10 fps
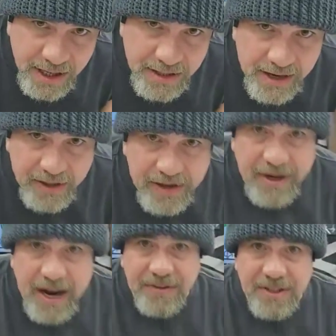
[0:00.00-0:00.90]
They don't even
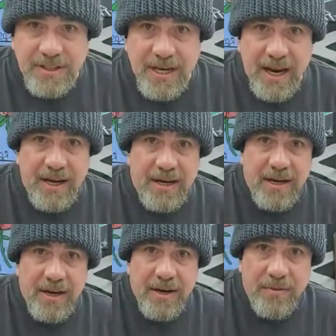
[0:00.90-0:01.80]
have to stay.
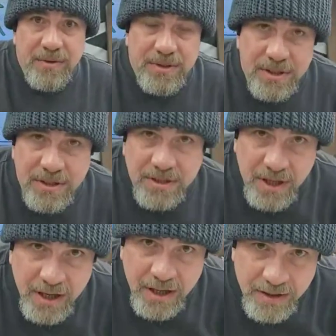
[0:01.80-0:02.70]
We'll just
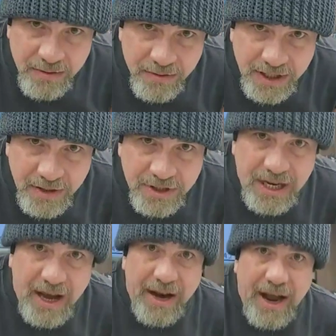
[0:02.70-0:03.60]
we'll give them a
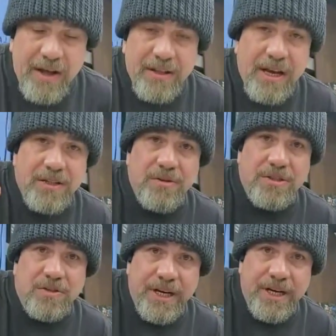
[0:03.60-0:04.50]
shout out. They can do a
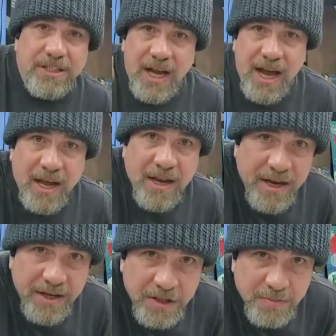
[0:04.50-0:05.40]
screenshot.
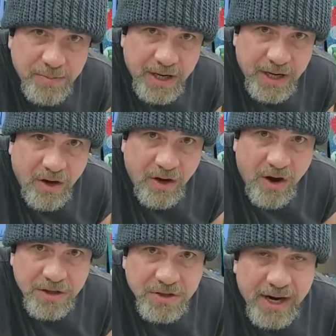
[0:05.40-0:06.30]
There's my buddy
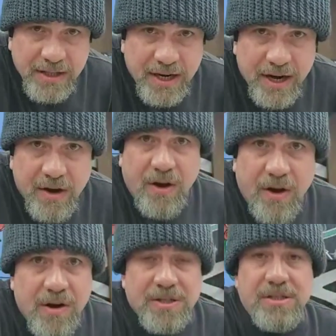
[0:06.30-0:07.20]
Lars right there.
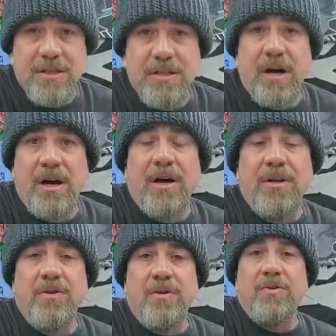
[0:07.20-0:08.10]
Lars is in
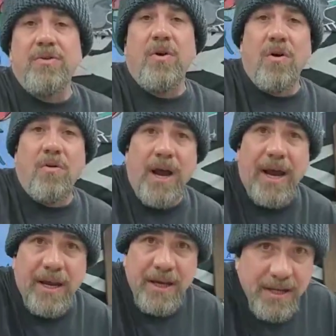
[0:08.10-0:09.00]

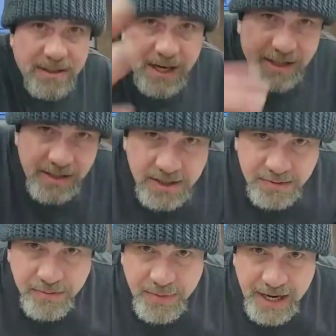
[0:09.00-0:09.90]
Norway, taking some
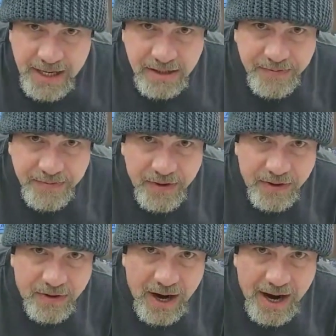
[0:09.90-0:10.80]
amazing
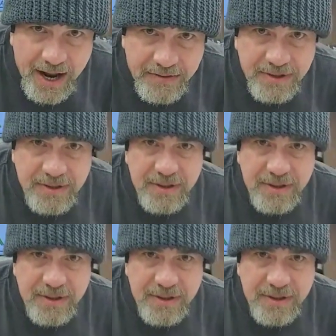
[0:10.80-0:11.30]
photographs.